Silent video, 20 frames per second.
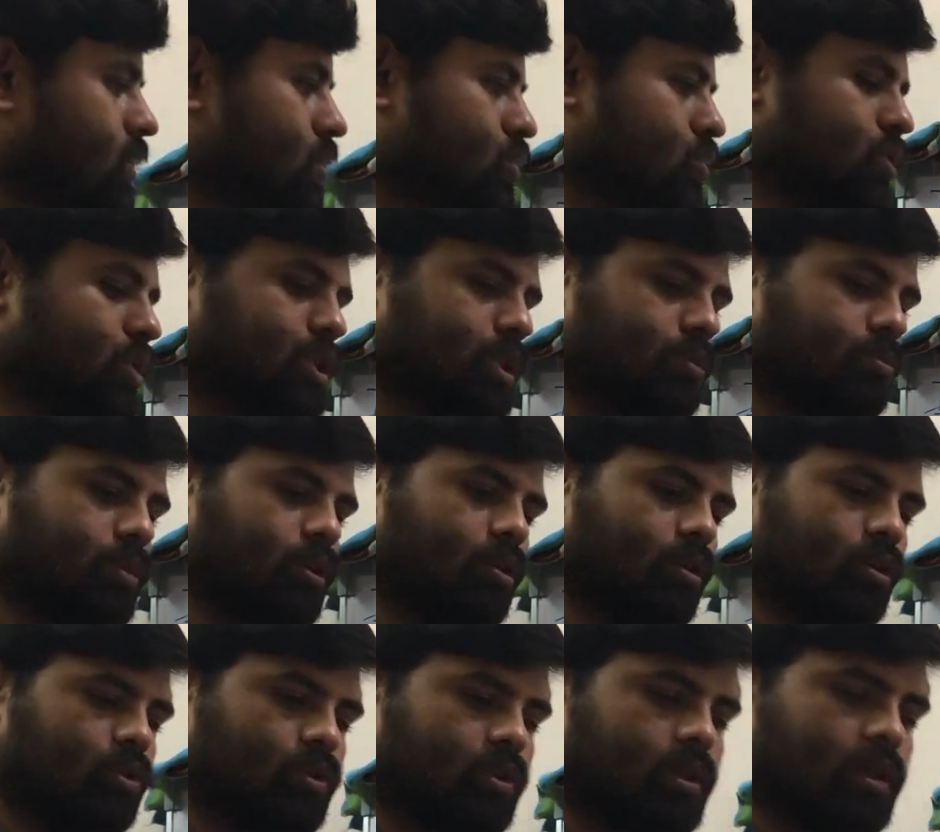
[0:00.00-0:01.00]
this question
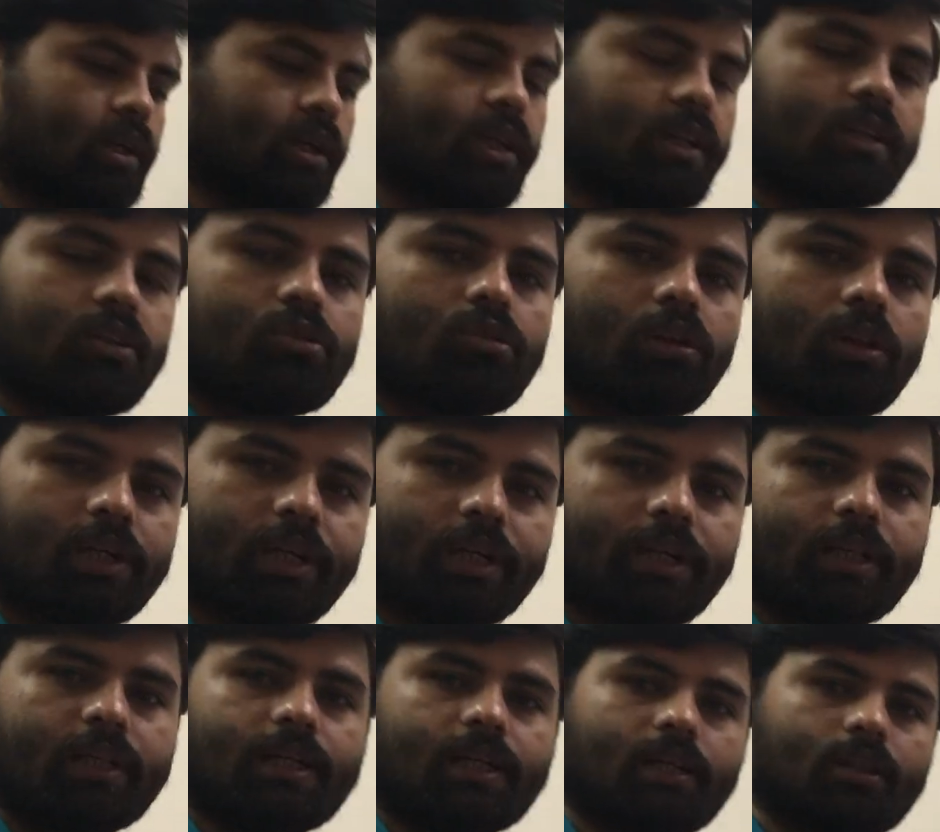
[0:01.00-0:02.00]
because it is
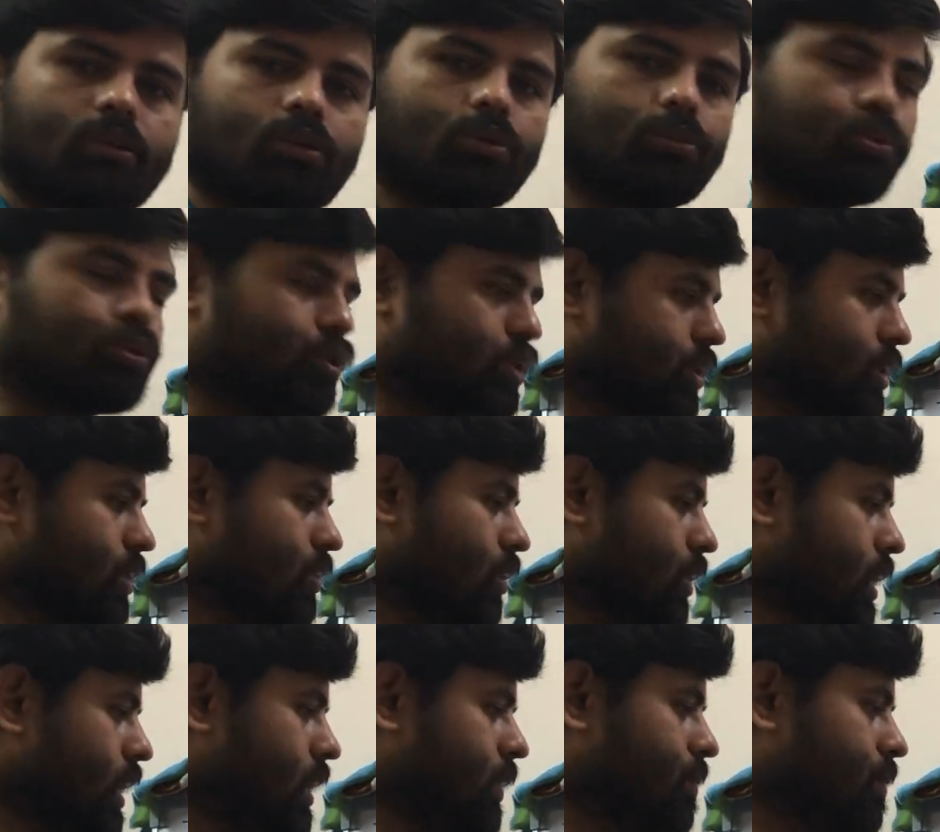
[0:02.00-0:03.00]
already there in your book.
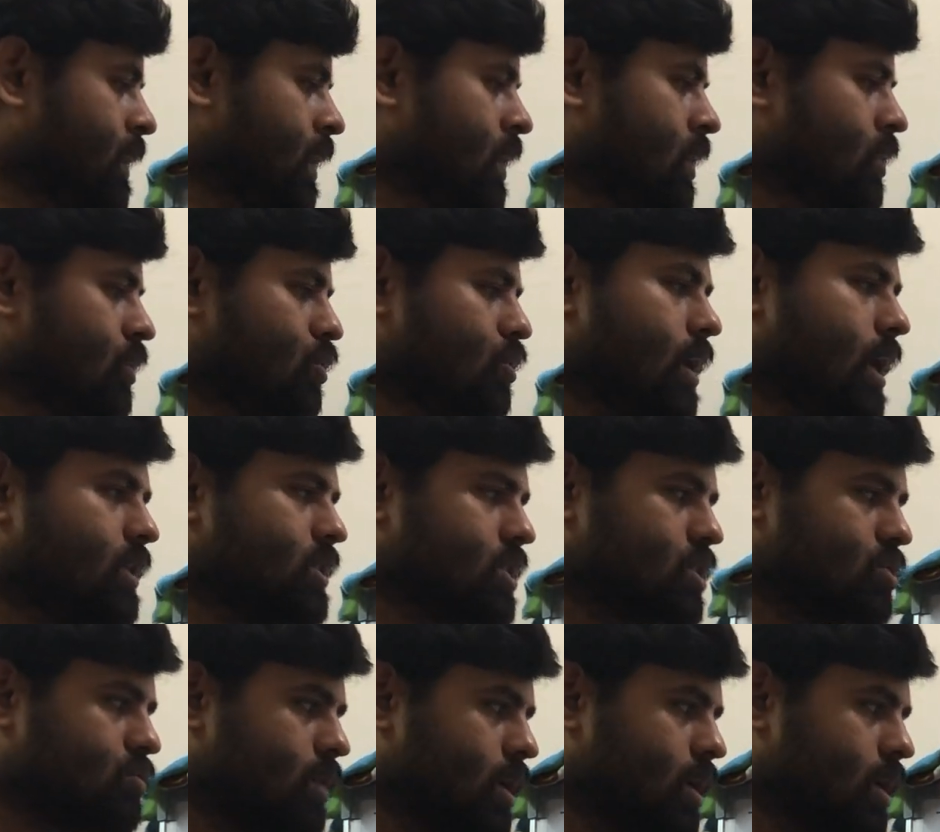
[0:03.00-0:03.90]
Okay, so I just